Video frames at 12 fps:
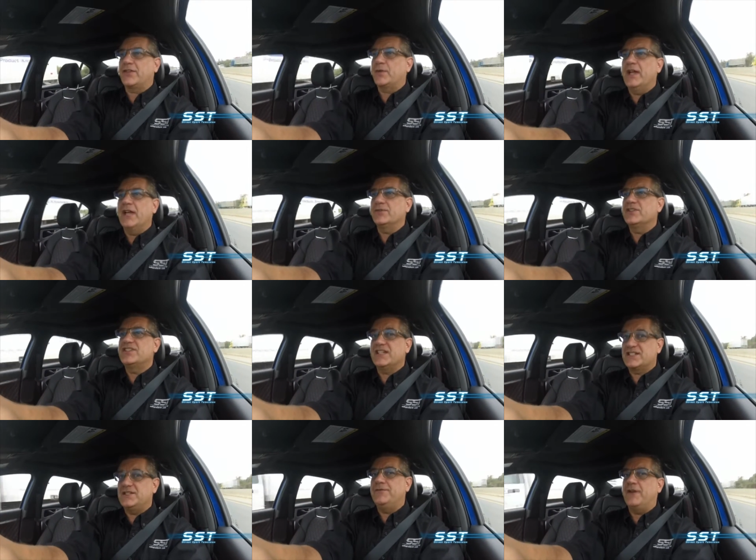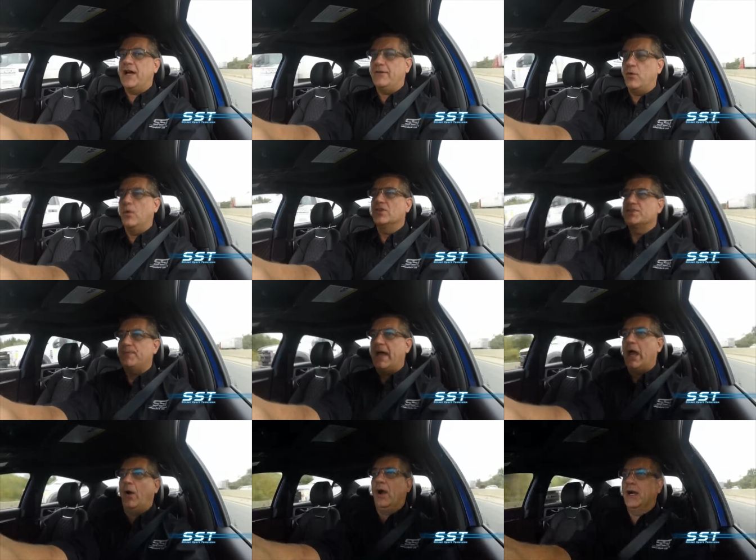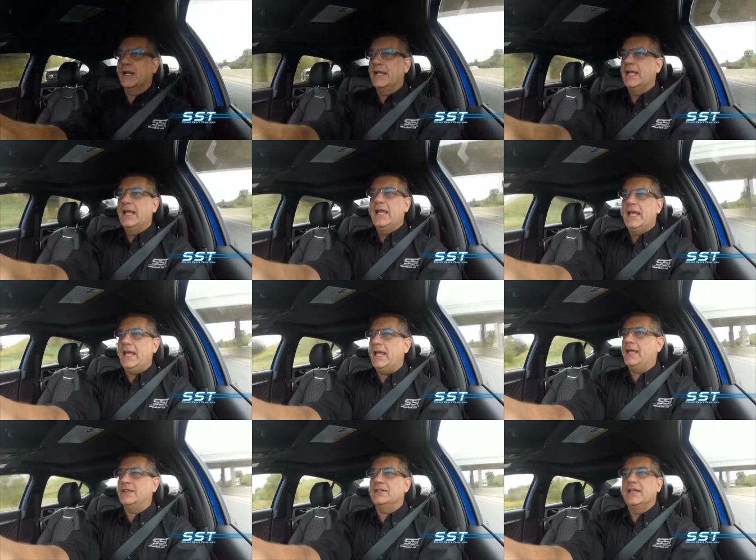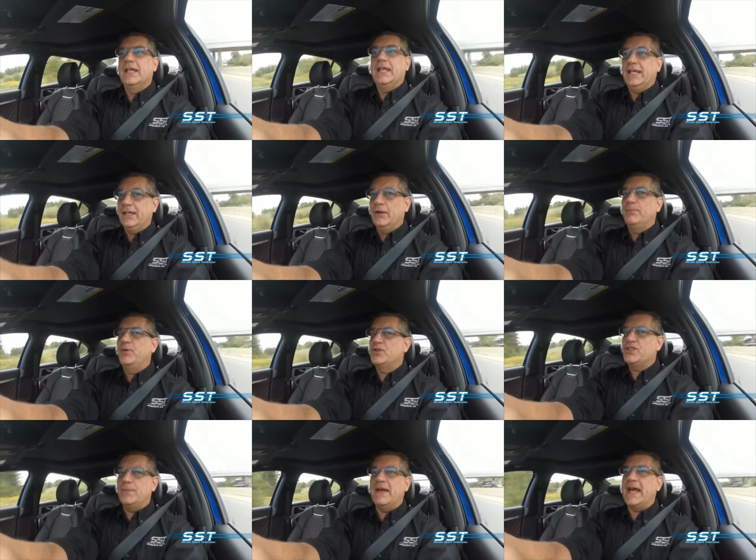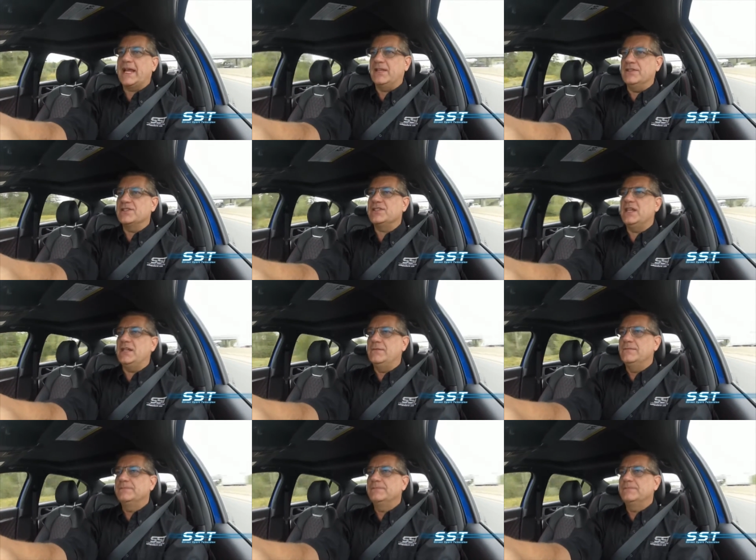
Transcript: 365 horsepower and it'll push you back in the seat.